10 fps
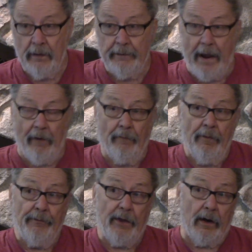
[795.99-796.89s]
Now,
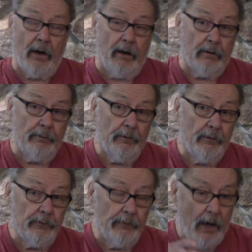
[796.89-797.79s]
there are
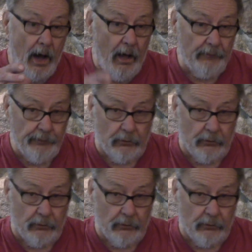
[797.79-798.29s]
also